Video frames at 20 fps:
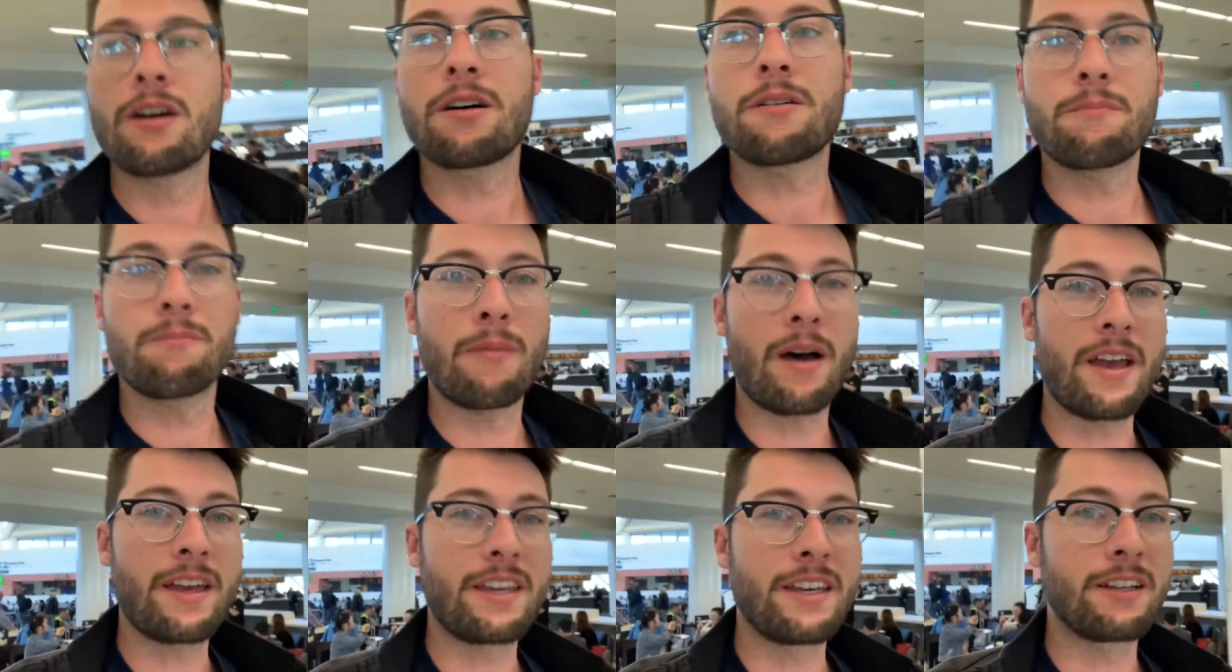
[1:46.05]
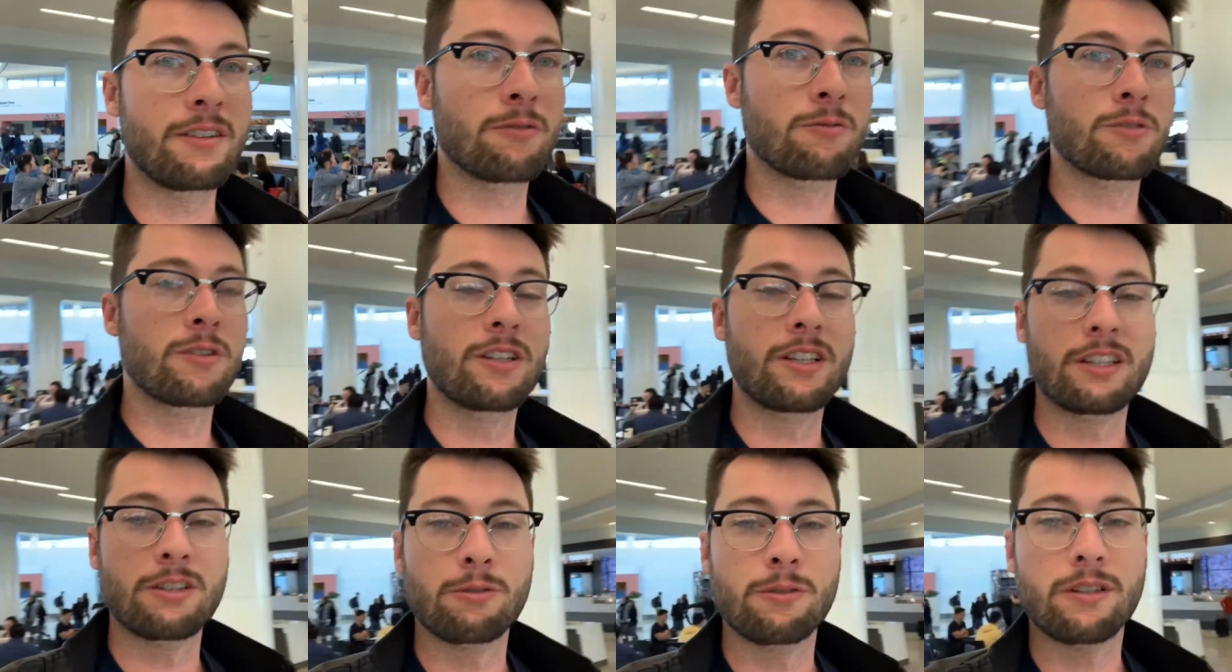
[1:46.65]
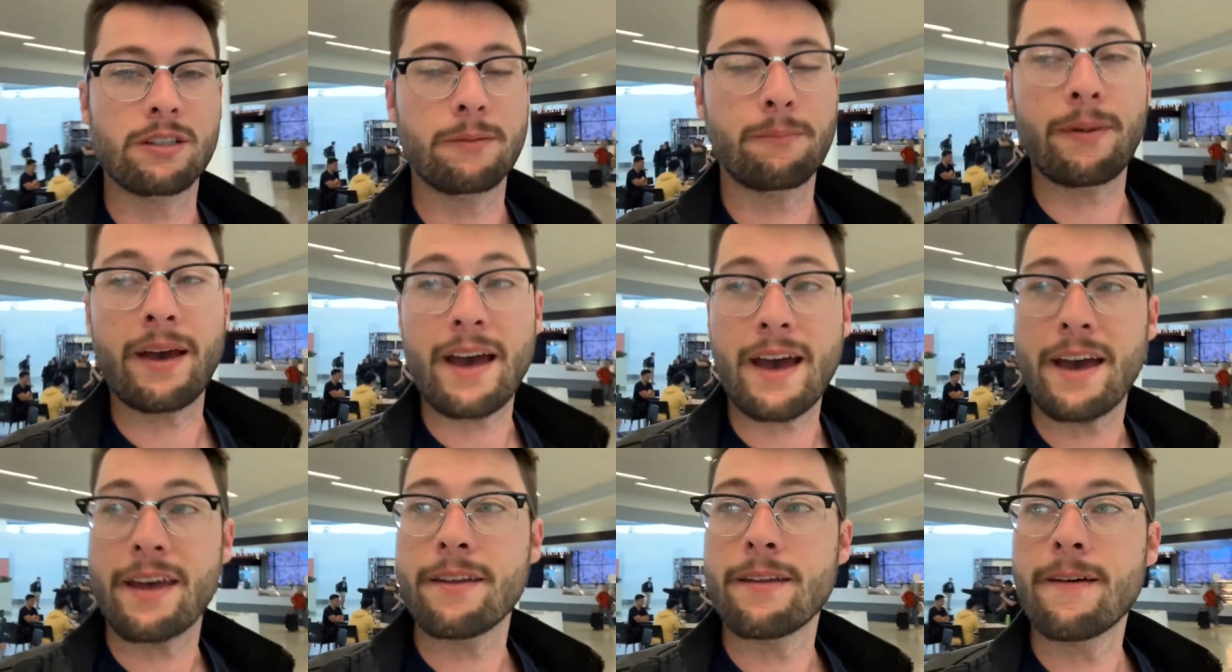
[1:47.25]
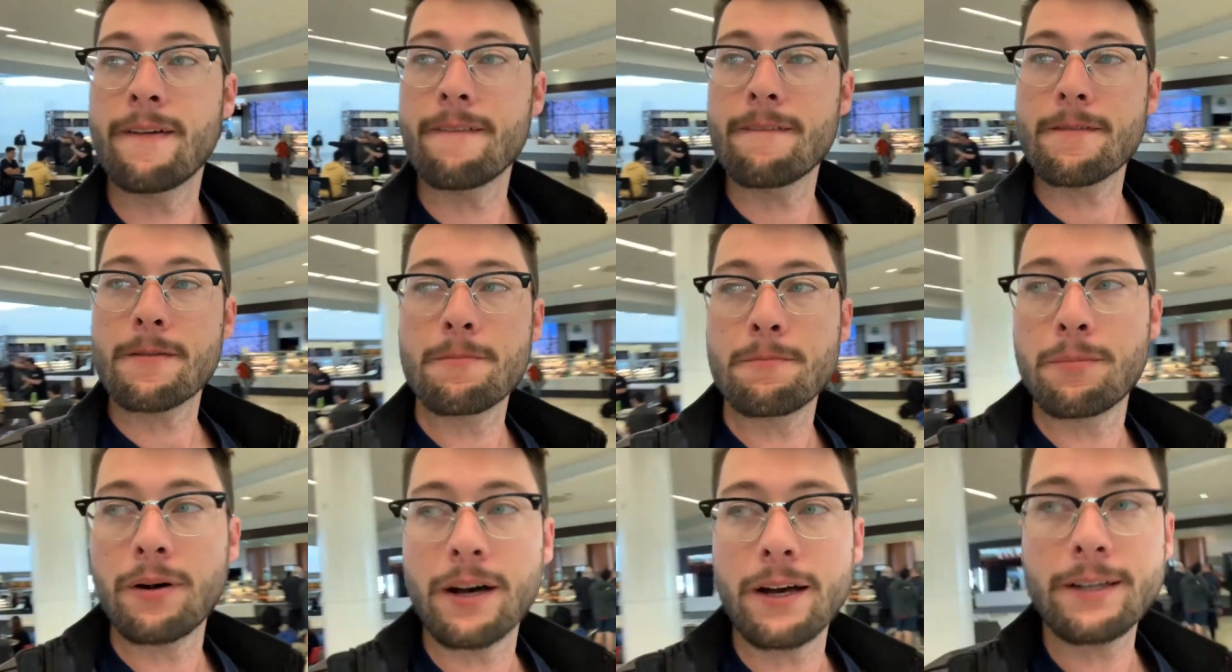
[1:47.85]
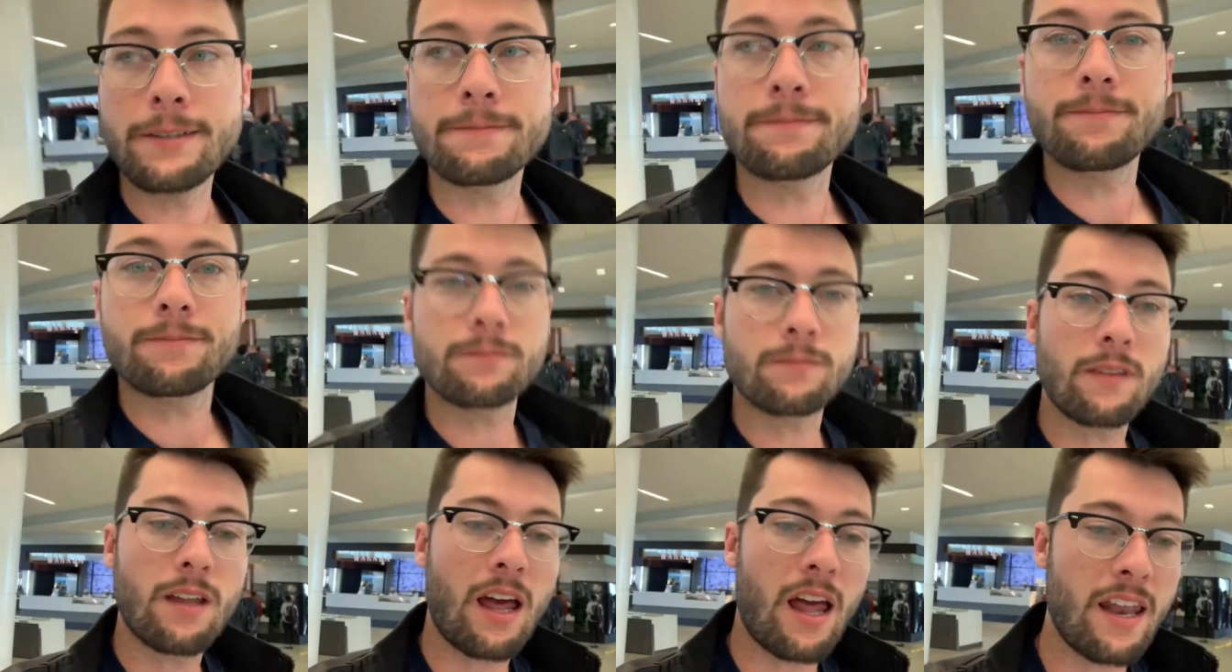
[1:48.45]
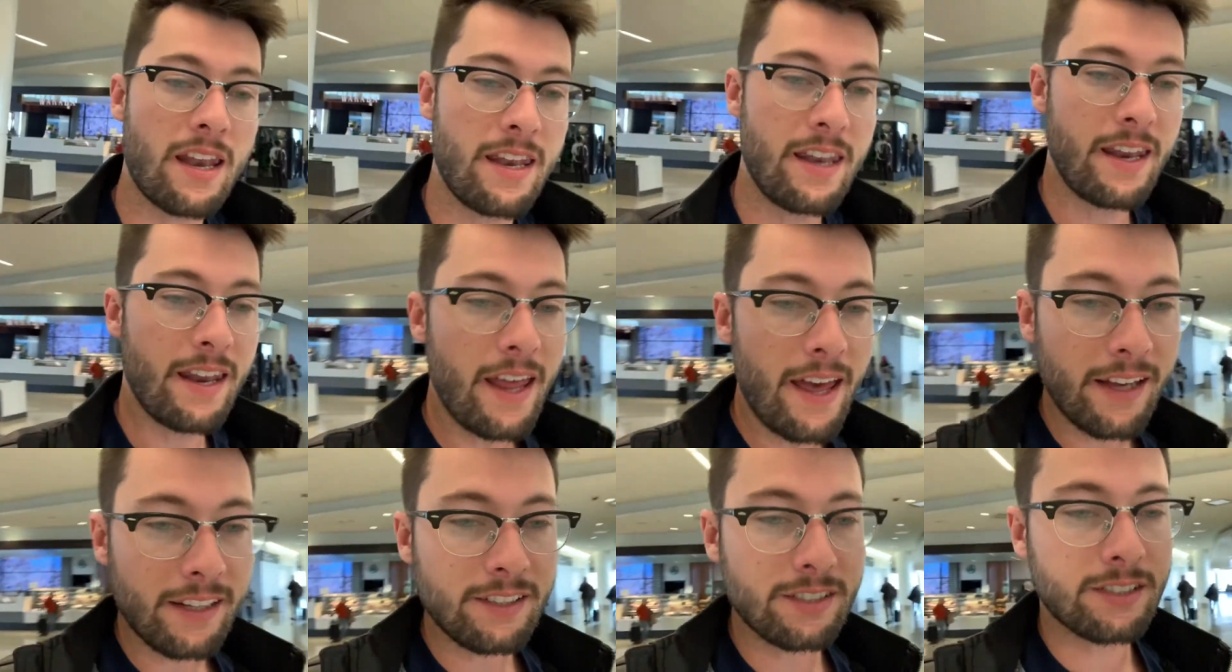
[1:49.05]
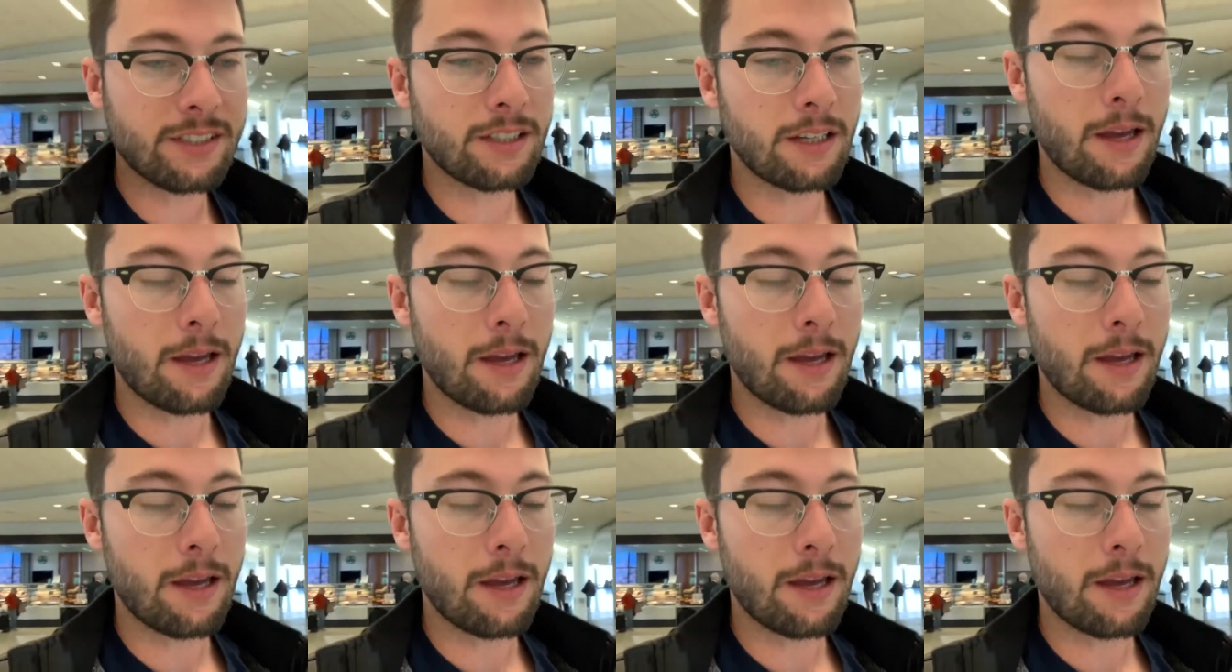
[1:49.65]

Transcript: might get really, really bad. But next